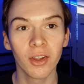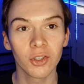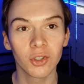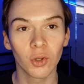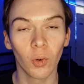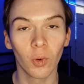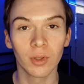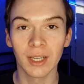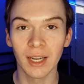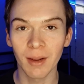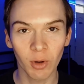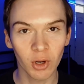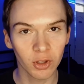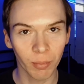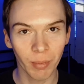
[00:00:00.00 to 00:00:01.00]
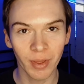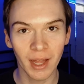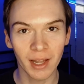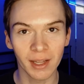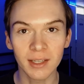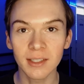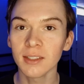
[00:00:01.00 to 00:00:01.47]
So today I'm going to talk about
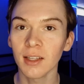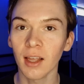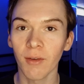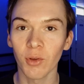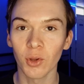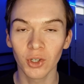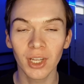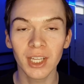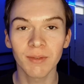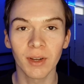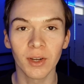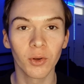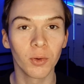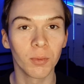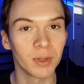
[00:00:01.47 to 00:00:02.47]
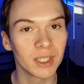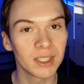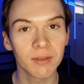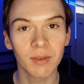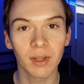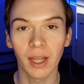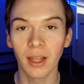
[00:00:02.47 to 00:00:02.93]
that list. If you enjoyed this video,
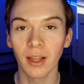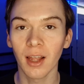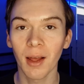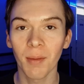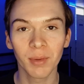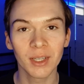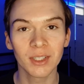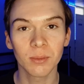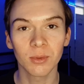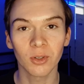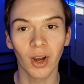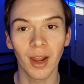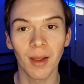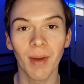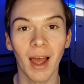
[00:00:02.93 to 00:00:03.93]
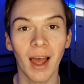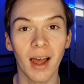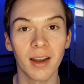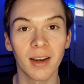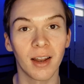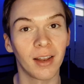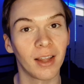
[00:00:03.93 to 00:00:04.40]
please leave a like, please subscribe,
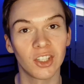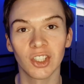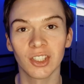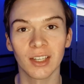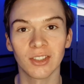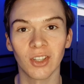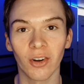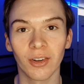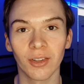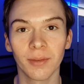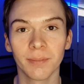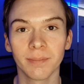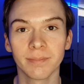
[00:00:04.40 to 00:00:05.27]
and let's just get started.